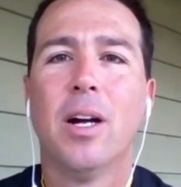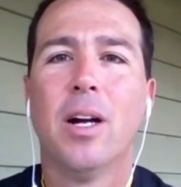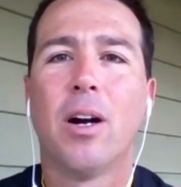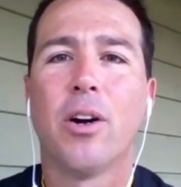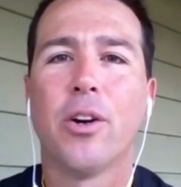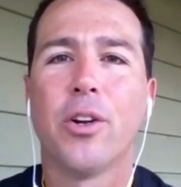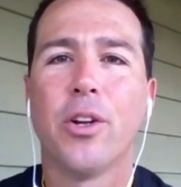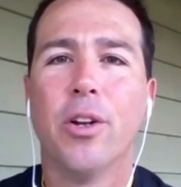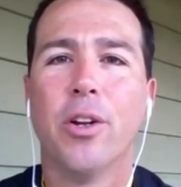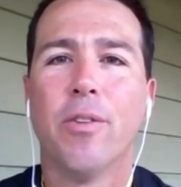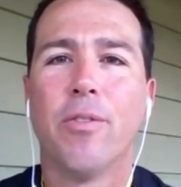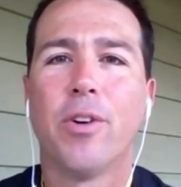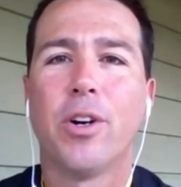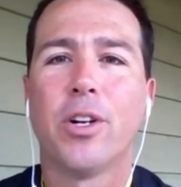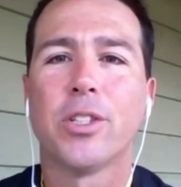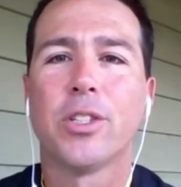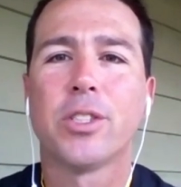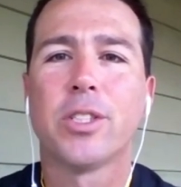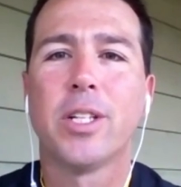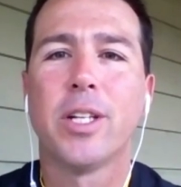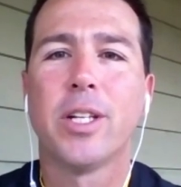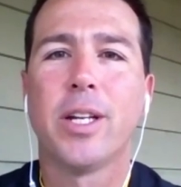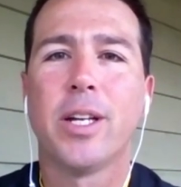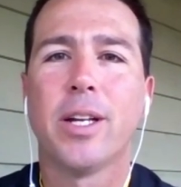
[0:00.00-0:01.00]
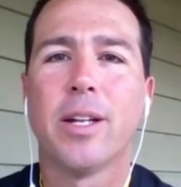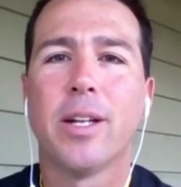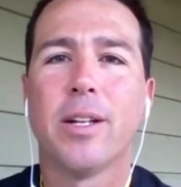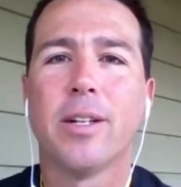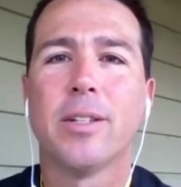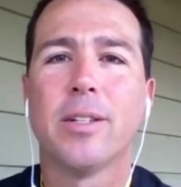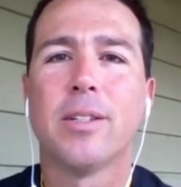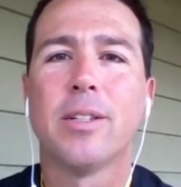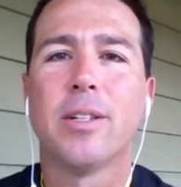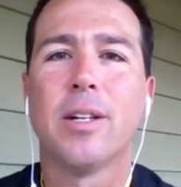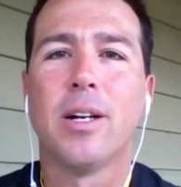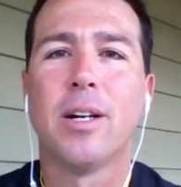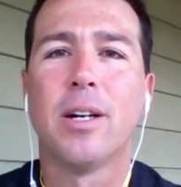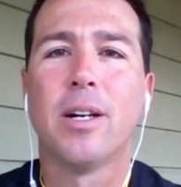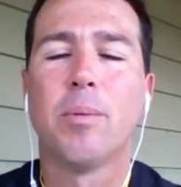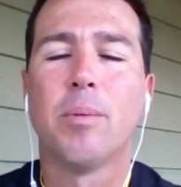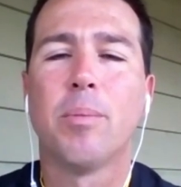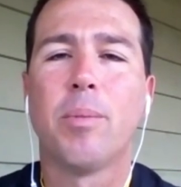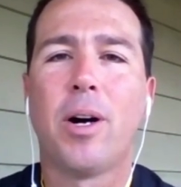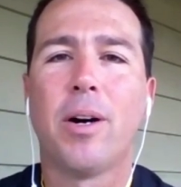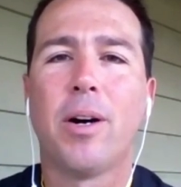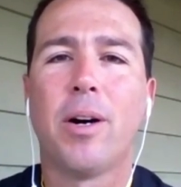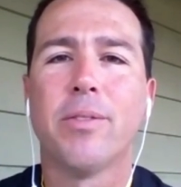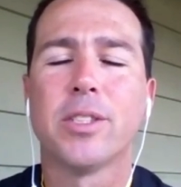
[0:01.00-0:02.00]
our university and,
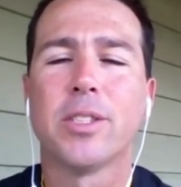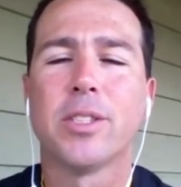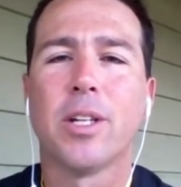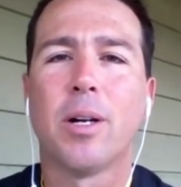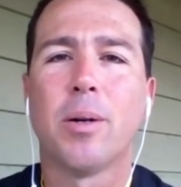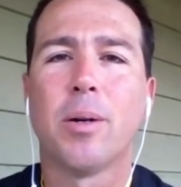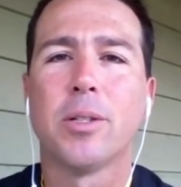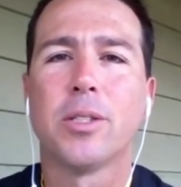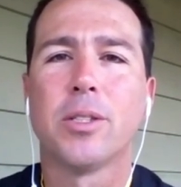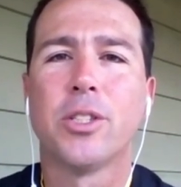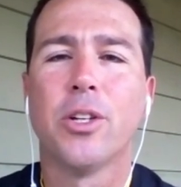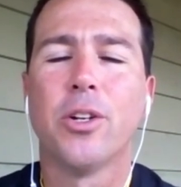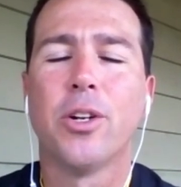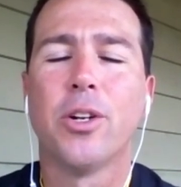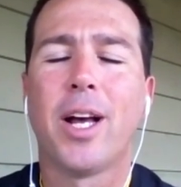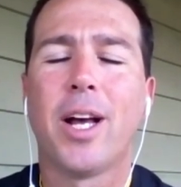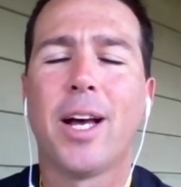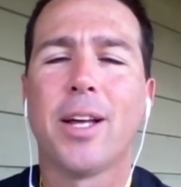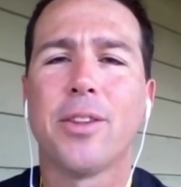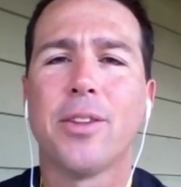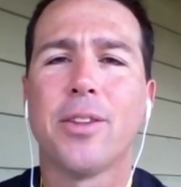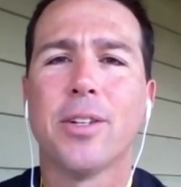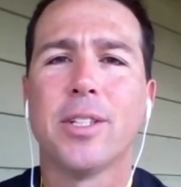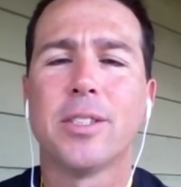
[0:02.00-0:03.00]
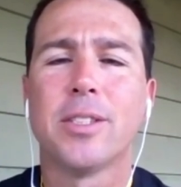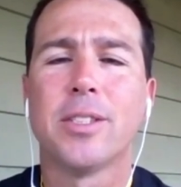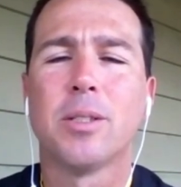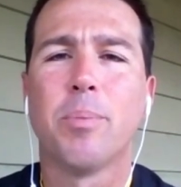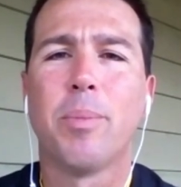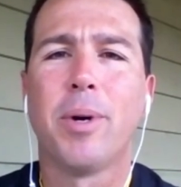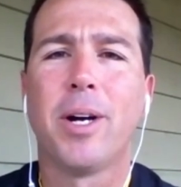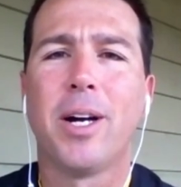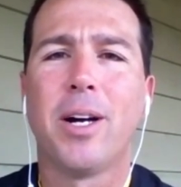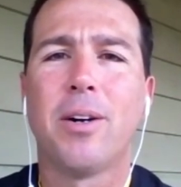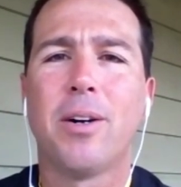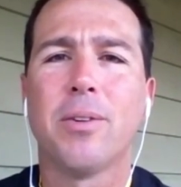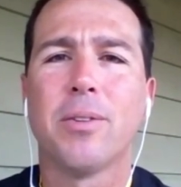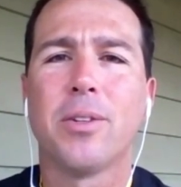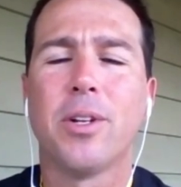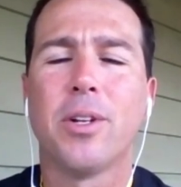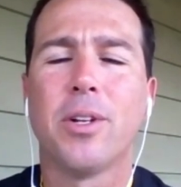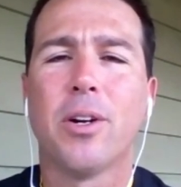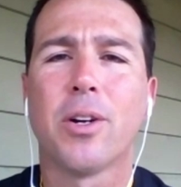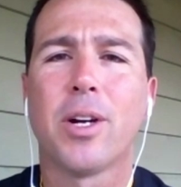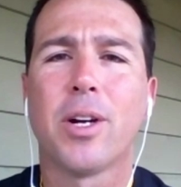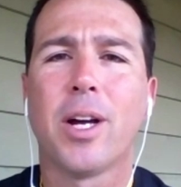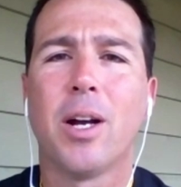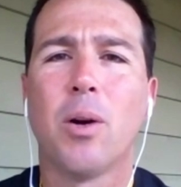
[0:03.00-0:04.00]
obviously our student athletes about, you
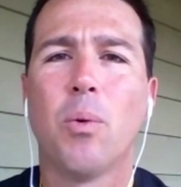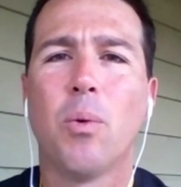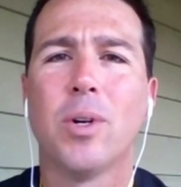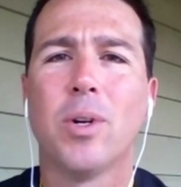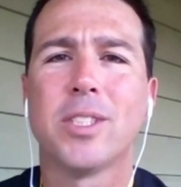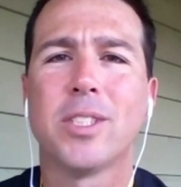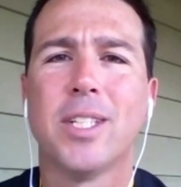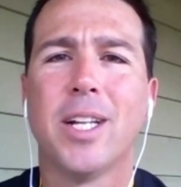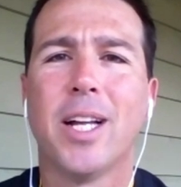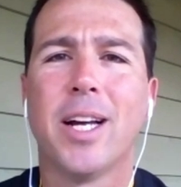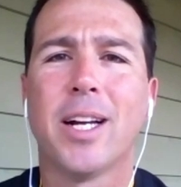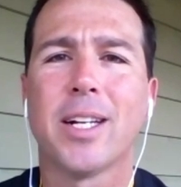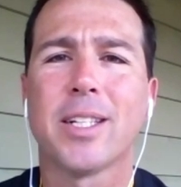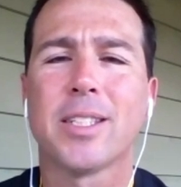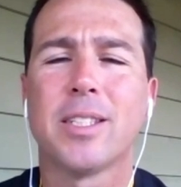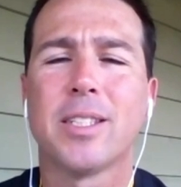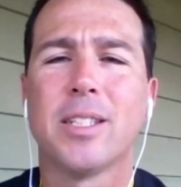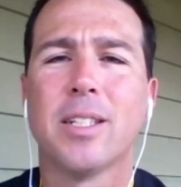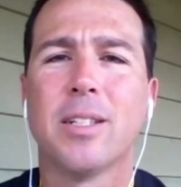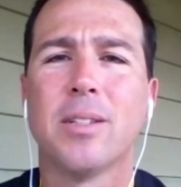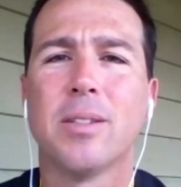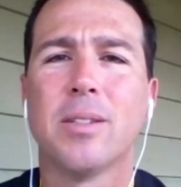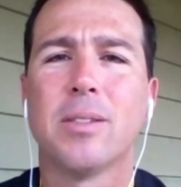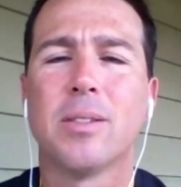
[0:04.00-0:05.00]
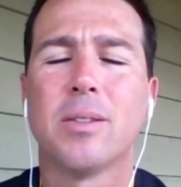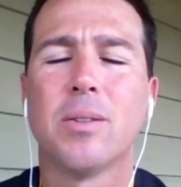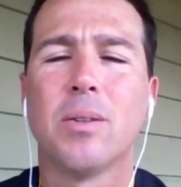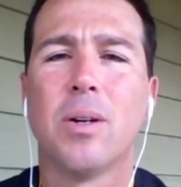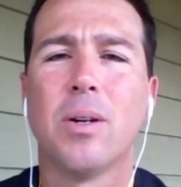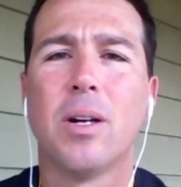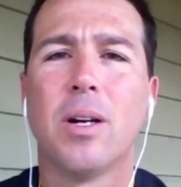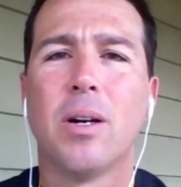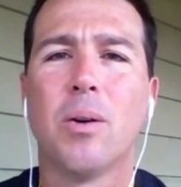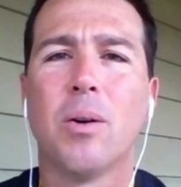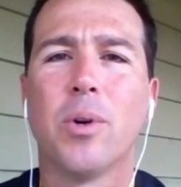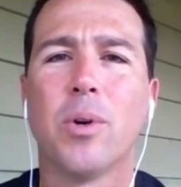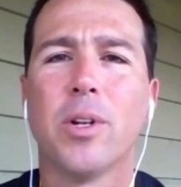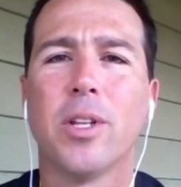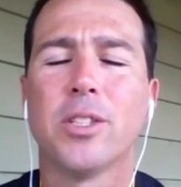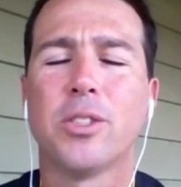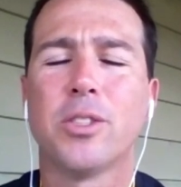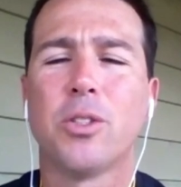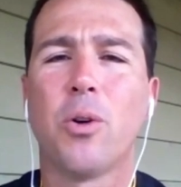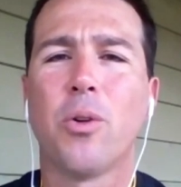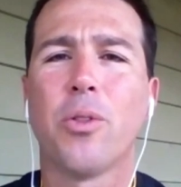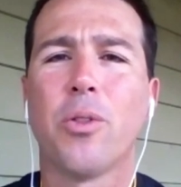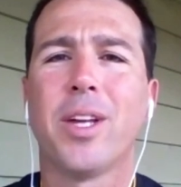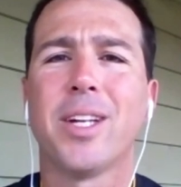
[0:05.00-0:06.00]
know, kind of what's next and, where this
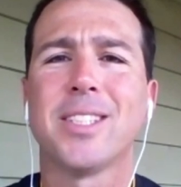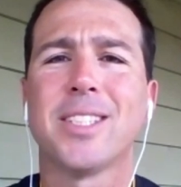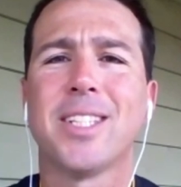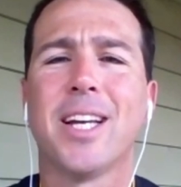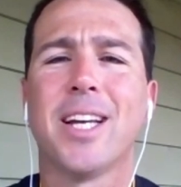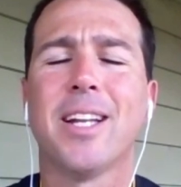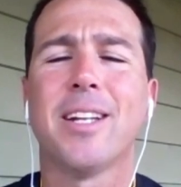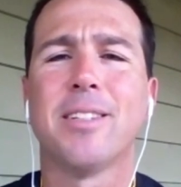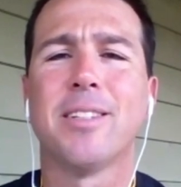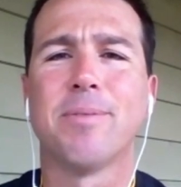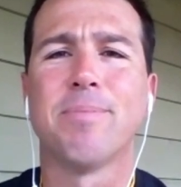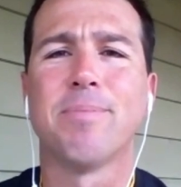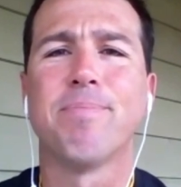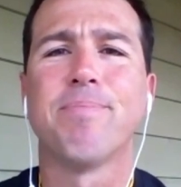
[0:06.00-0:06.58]
whole thing's heading.